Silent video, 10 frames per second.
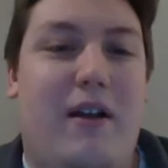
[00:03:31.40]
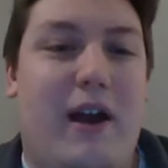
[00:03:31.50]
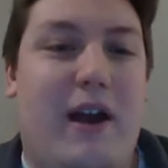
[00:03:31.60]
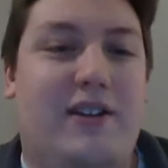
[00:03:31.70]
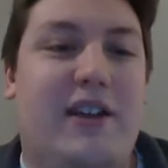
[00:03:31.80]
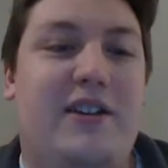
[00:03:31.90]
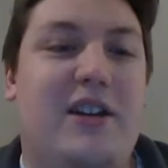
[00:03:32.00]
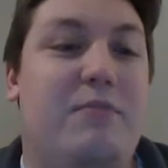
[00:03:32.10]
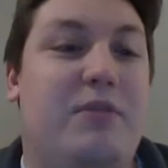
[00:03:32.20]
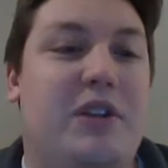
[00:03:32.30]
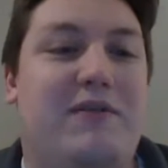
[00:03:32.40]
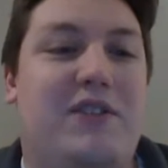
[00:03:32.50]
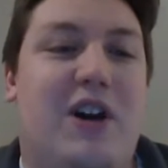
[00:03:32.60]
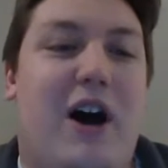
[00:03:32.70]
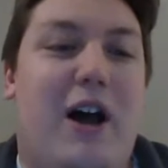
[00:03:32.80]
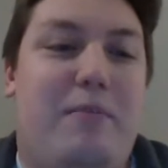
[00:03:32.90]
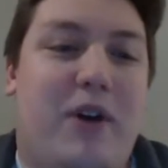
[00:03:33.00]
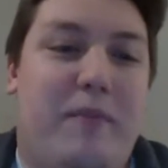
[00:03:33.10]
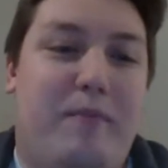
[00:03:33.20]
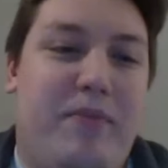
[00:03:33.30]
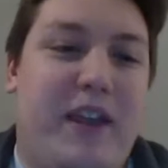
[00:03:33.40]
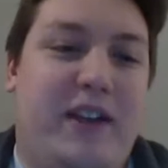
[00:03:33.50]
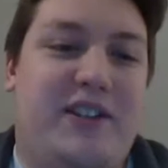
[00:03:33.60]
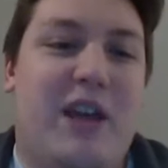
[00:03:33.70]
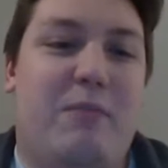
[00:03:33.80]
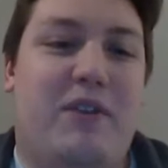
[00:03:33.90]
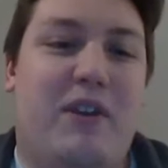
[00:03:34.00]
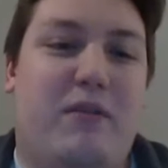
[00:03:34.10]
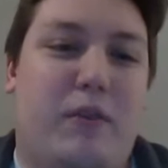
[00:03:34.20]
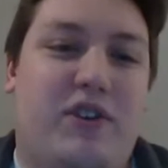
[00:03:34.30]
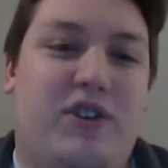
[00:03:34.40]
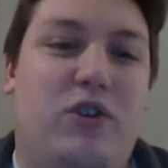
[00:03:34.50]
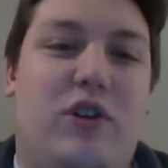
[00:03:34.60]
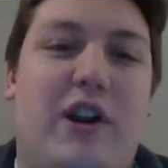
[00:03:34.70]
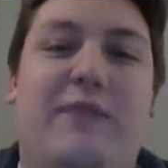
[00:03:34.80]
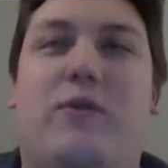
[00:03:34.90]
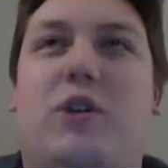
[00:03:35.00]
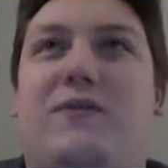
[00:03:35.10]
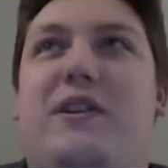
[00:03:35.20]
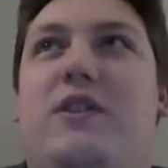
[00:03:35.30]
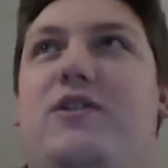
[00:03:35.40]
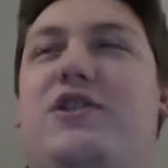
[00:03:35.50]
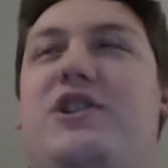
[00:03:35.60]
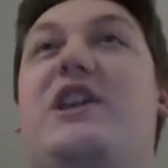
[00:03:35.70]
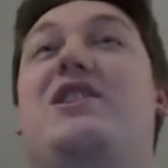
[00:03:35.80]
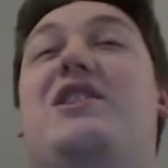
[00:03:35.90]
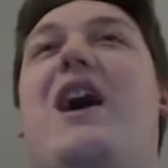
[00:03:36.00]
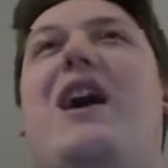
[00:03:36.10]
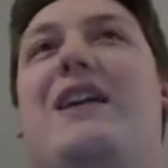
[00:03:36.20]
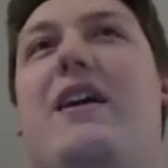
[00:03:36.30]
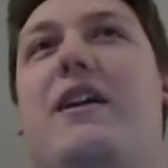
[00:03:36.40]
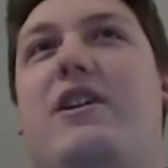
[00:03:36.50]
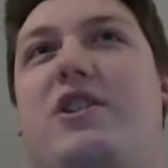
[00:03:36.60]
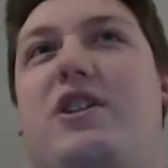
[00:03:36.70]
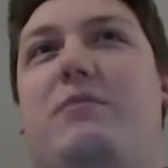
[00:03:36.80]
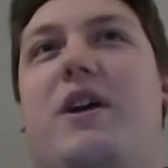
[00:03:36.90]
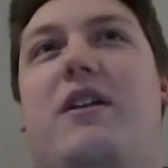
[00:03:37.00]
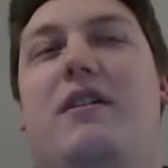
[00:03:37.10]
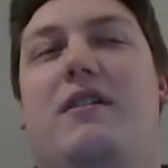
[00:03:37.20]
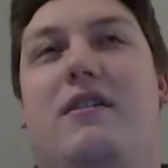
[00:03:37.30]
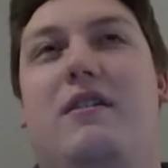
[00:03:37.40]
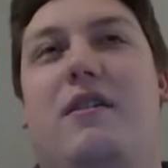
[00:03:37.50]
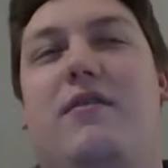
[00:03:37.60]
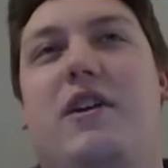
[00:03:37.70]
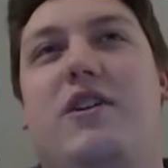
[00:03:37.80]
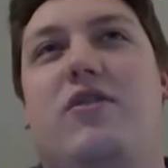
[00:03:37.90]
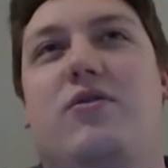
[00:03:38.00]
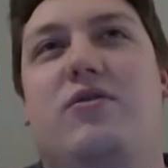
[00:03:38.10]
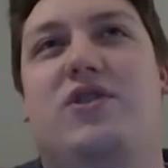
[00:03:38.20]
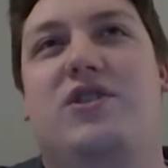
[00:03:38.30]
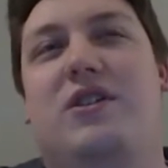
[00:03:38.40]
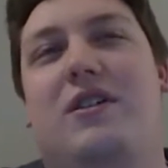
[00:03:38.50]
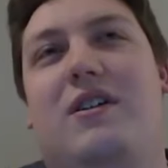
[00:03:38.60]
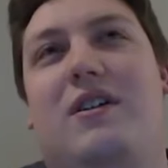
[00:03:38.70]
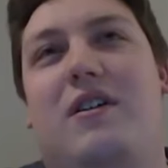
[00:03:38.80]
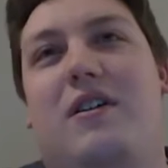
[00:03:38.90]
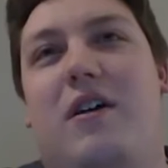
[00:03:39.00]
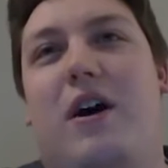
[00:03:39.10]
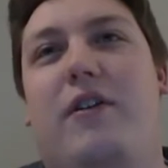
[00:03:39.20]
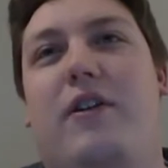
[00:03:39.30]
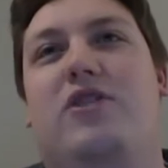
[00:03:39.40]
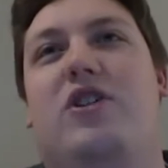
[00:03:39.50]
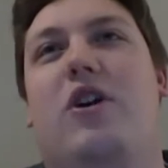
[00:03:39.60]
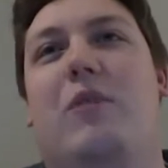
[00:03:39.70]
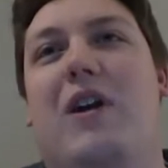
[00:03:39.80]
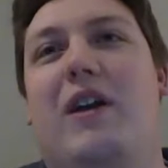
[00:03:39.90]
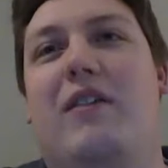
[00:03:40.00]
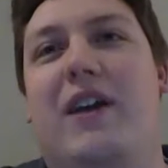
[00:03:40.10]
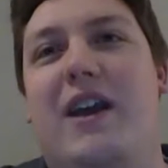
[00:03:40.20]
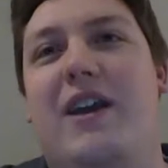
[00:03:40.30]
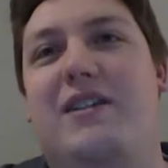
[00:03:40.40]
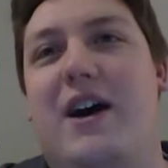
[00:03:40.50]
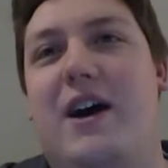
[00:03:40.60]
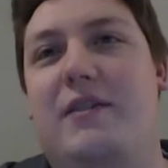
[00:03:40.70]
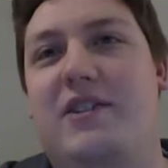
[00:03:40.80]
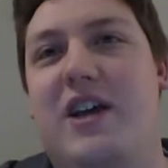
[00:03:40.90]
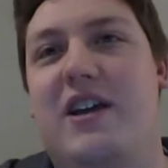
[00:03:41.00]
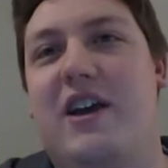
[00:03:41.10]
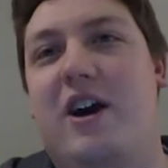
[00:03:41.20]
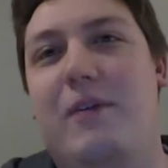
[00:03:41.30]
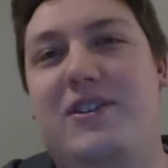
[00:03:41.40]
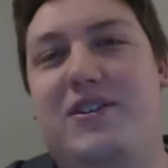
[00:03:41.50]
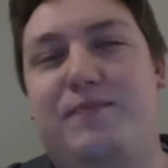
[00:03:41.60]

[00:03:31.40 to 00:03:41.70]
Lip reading: as they didn't believe Scott, but escape with Sue creating force fields. She gets knocked out initially, but they use because they're all wearing anti-psychic helmets.